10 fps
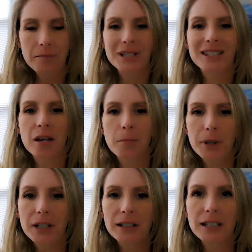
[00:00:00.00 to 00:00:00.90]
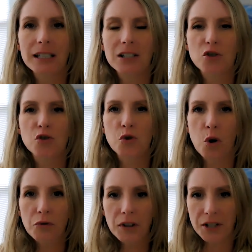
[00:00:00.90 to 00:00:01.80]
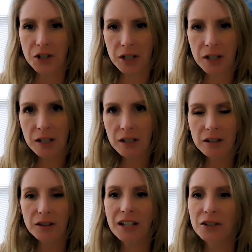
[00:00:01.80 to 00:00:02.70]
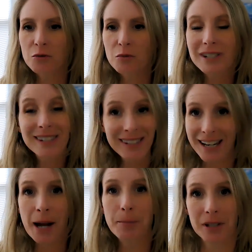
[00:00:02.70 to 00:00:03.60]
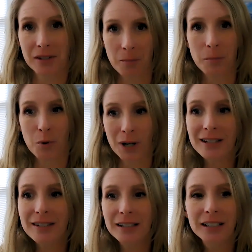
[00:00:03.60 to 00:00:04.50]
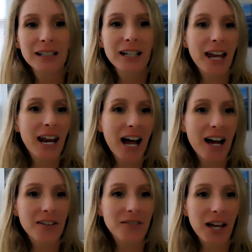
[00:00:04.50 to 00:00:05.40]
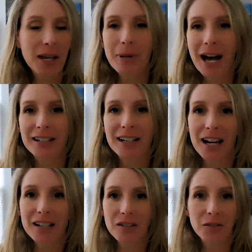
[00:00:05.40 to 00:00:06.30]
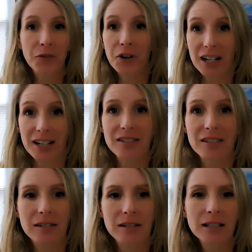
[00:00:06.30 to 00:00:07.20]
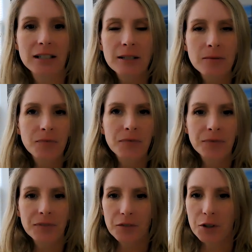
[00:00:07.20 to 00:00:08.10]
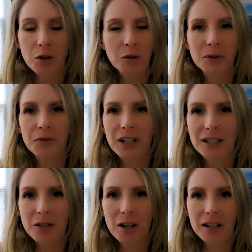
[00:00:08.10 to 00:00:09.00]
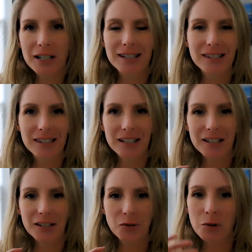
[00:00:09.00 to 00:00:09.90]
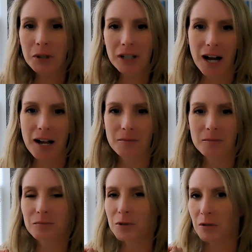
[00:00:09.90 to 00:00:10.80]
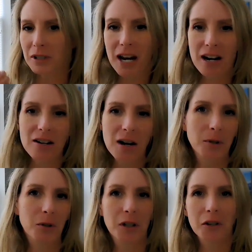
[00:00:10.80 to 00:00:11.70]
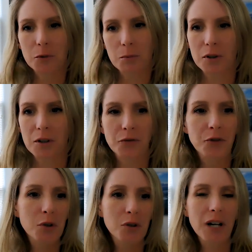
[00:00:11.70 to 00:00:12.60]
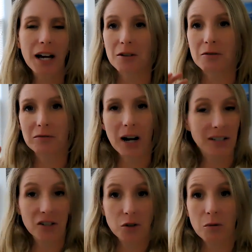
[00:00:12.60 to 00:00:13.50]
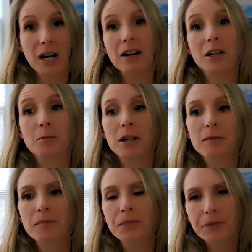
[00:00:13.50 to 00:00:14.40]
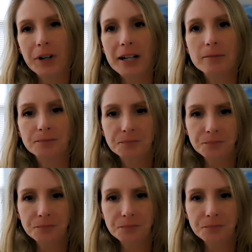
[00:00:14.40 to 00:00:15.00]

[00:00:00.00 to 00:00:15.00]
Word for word: but typically it is so rigid that you snap at some point and have a bad case of the fuckets if you don't know what the fuck it's are, it's the screw it, I'm don't care, I'm going overboard on food, I don't, I just don't care anymore, right?